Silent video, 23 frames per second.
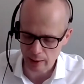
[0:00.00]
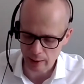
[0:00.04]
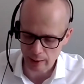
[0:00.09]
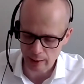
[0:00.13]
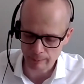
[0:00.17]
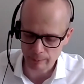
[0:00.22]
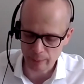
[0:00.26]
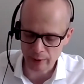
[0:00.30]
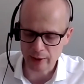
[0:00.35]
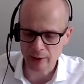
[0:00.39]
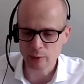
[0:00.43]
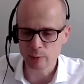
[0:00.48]

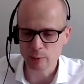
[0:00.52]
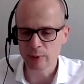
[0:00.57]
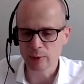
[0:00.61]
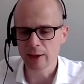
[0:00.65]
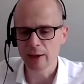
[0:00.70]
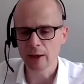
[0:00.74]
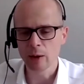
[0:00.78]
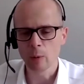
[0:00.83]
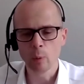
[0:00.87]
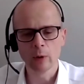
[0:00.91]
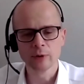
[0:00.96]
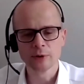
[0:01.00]
because we think
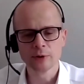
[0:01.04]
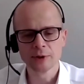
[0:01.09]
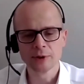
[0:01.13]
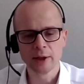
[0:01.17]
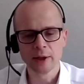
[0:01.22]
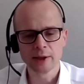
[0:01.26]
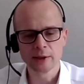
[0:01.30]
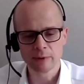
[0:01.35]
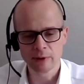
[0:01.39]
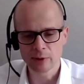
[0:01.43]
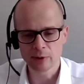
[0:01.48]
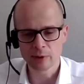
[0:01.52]
a
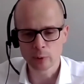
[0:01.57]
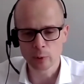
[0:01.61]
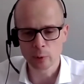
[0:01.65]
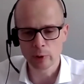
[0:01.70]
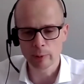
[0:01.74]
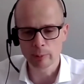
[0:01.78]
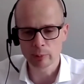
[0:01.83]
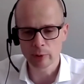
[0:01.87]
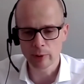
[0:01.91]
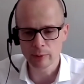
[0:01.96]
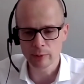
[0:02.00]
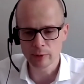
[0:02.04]
one-size-fits-all
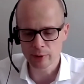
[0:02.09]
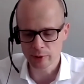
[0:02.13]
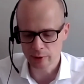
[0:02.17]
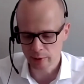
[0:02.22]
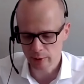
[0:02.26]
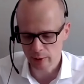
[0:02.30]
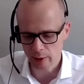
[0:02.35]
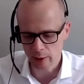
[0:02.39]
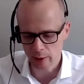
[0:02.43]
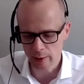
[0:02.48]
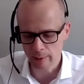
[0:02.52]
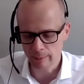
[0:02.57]
approach
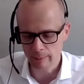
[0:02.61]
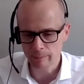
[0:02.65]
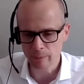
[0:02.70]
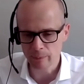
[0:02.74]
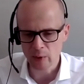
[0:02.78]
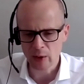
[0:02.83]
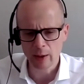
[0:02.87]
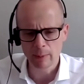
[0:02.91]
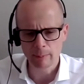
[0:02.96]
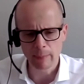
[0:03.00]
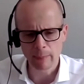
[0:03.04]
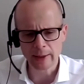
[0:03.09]

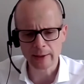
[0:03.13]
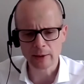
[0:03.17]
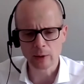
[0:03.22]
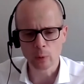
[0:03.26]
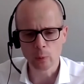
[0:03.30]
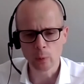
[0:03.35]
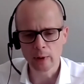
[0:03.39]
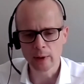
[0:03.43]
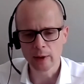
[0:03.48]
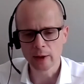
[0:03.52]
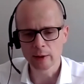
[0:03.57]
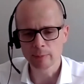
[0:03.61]
may not
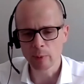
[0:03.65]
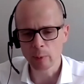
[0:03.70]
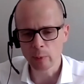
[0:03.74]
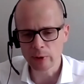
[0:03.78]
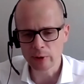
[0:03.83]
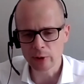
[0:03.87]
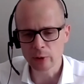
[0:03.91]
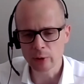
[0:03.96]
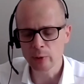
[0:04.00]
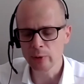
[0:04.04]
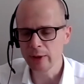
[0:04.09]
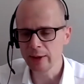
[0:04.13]
work. But we
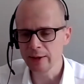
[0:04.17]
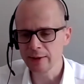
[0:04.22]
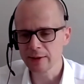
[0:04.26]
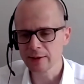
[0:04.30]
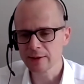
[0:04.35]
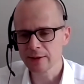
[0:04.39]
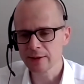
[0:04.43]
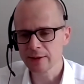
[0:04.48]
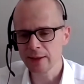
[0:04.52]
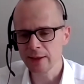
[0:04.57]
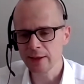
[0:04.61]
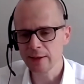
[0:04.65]
do need to
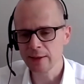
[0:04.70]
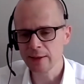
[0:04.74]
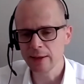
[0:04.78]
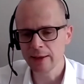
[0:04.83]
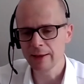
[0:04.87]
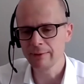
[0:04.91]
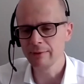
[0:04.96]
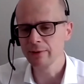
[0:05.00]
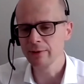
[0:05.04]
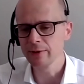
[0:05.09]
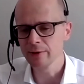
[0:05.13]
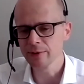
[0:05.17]
see and
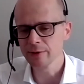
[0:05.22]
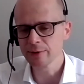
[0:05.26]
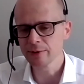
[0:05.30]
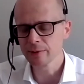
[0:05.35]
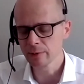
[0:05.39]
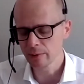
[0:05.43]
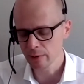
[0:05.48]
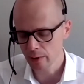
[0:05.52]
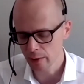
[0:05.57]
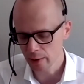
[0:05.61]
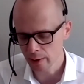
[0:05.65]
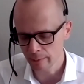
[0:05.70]
evidence
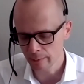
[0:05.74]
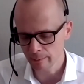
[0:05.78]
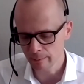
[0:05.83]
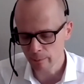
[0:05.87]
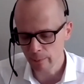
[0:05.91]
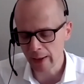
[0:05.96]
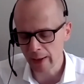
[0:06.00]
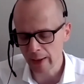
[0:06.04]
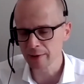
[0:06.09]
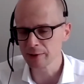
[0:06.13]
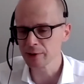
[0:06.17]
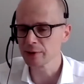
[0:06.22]

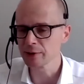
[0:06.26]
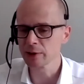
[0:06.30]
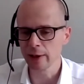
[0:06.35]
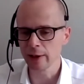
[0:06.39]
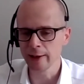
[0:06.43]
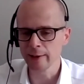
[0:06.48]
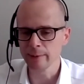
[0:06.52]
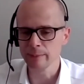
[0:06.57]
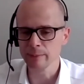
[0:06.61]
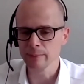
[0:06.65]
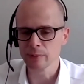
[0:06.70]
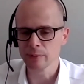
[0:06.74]
managers'
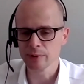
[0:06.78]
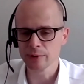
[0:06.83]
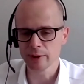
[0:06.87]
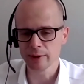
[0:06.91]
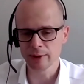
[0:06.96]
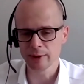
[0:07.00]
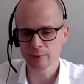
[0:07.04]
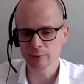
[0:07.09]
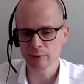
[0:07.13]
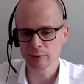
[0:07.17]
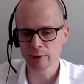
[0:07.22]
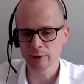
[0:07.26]
claims in
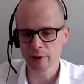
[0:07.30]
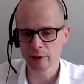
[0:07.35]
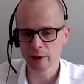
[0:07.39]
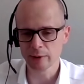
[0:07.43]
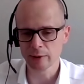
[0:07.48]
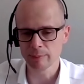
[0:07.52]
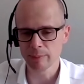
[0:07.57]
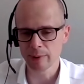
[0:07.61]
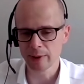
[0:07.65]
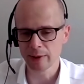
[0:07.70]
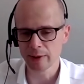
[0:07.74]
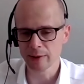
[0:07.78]
this regard,
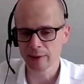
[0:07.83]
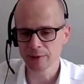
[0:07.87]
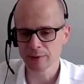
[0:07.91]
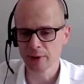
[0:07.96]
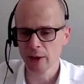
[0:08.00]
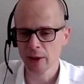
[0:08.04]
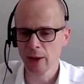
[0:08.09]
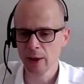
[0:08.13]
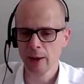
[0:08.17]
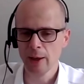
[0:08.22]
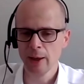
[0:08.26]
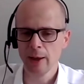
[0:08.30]
because
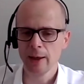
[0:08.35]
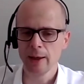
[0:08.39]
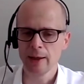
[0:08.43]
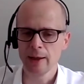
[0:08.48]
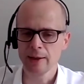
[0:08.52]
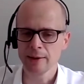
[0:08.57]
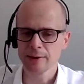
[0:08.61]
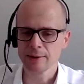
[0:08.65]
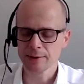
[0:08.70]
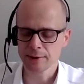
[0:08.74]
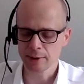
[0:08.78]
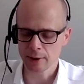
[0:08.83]

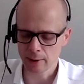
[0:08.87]
it's